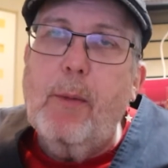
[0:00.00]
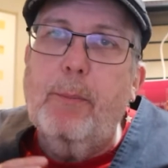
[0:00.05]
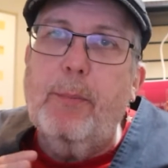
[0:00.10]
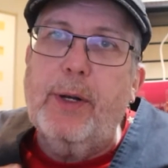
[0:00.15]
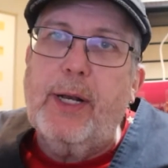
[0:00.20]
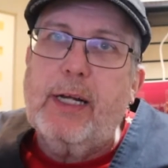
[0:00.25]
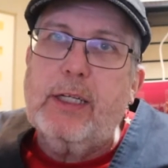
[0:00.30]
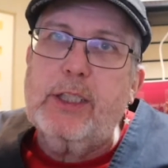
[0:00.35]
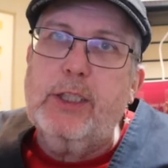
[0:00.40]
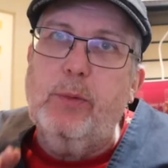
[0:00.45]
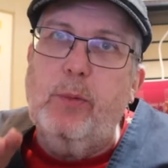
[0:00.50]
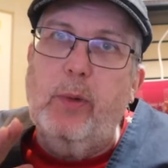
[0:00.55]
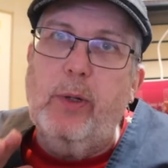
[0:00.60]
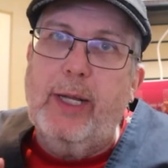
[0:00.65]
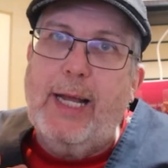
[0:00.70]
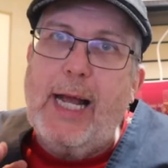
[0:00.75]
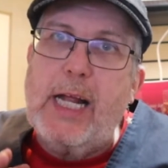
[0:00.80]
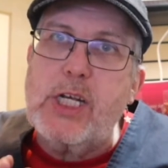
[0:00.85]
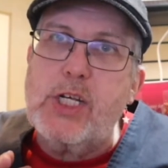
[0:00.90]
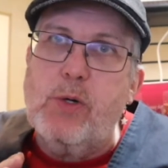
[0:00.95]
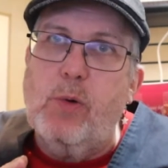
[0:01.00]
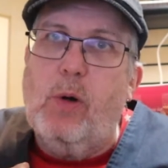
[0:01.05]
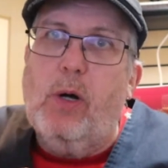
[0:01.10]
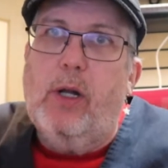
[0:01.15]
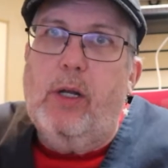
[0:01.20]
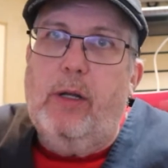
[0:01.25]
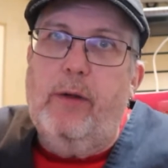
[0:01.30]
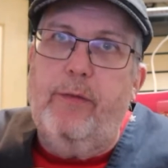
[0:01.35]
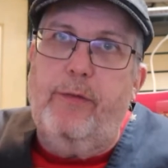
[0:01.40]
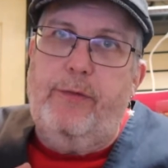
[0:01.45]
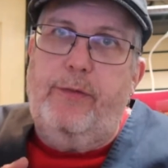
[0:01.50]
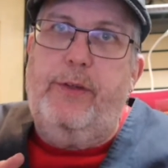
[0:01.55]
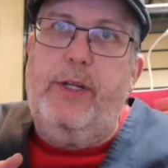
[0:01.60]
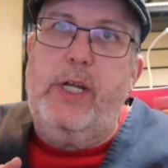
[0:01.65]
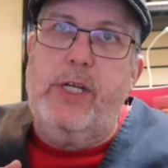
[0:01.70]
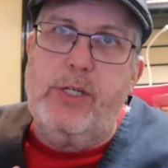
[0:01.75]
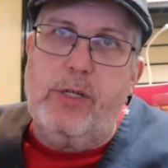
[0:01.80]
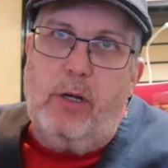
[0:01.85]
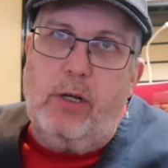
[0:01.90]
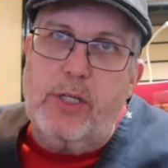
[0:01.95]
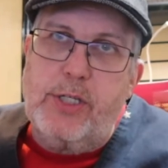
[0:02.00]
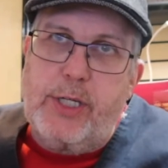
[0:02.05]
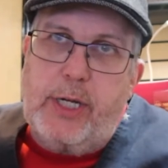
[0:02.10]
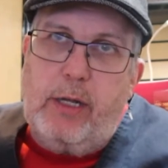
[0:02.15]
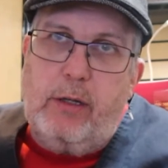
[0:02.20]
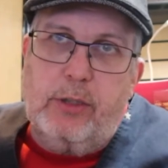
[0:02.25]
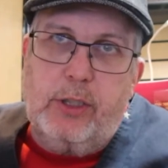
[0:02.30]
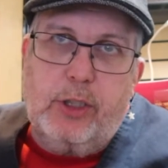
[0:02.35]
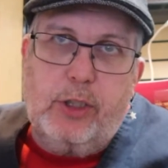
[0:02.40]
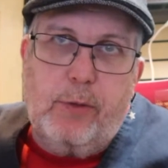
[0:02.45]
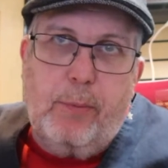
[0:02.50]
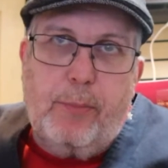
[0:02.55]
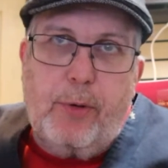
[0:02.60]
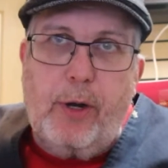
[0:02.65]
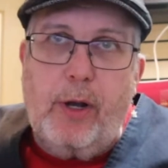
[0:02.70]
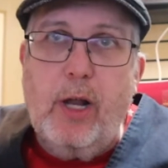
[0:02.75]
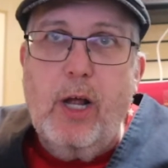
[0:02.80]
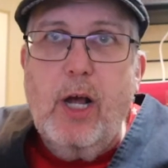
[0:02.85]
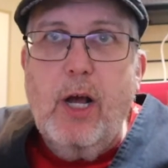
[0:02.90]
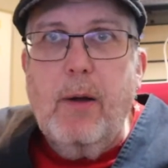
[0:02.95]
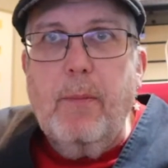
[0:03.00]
but actually we'll get to all of these sort of scales at some point.